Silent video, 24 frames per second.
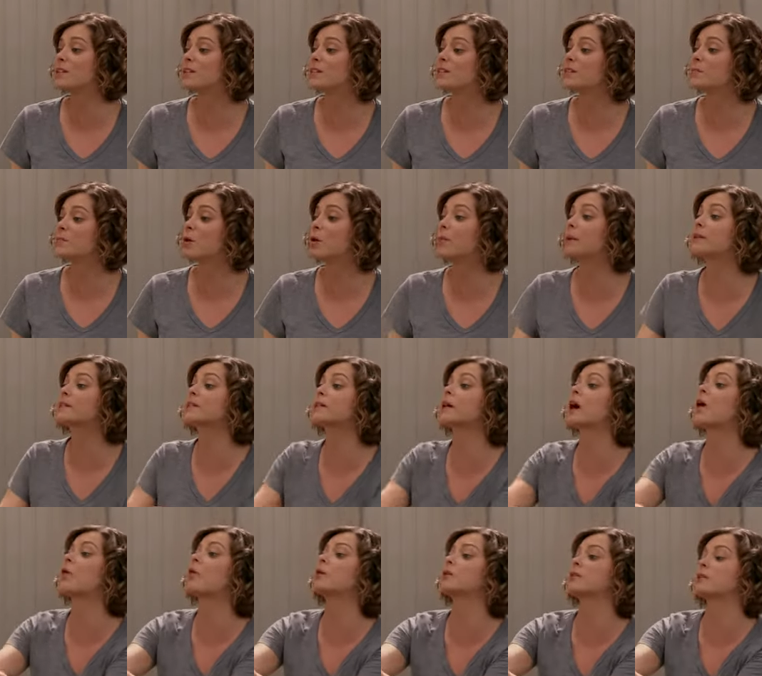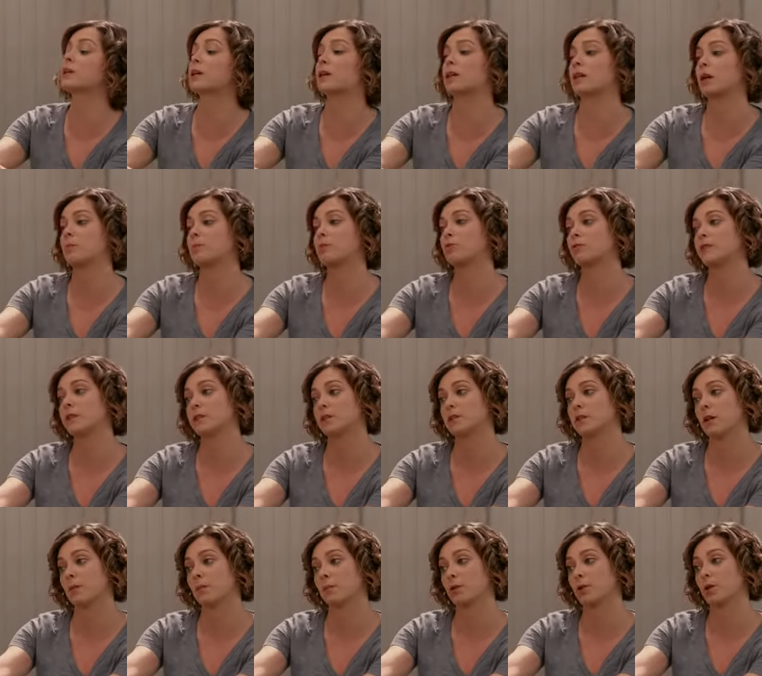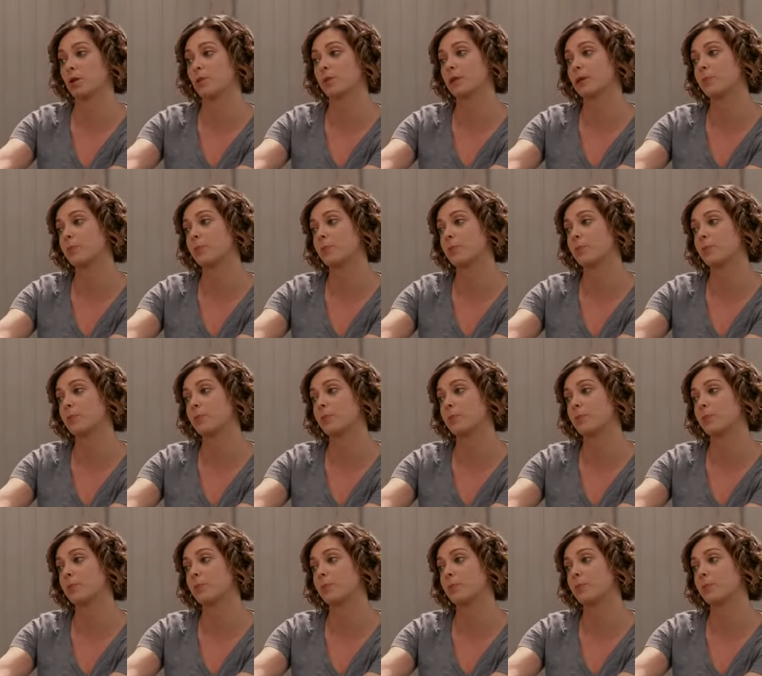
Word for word: It's the but it's like, oh, it's like in that movie *Slumber*